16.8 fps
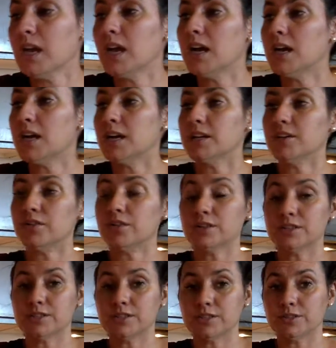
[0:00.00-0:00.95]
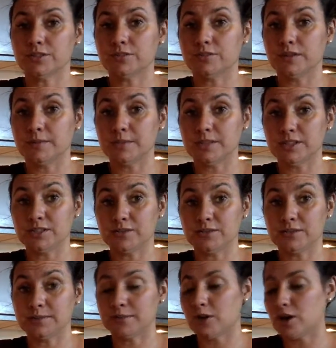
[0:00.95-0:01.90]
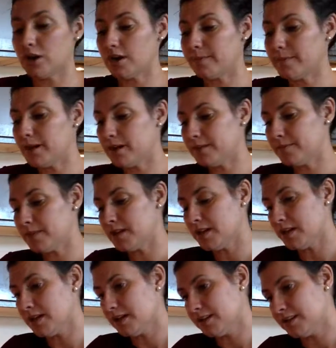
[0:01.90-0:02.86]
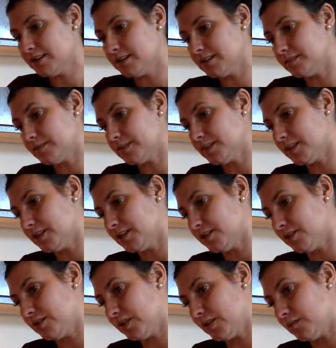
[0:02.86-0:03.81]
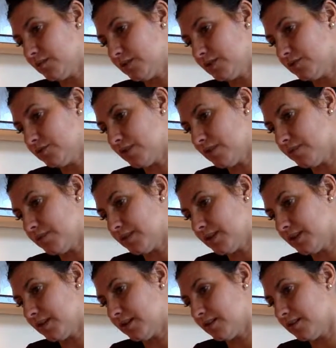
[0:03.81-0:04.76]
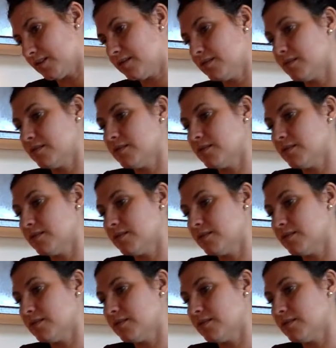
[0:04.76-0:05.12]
You can do, I'm going to do some cardamom. So I'm just going to do like 1 drop in there,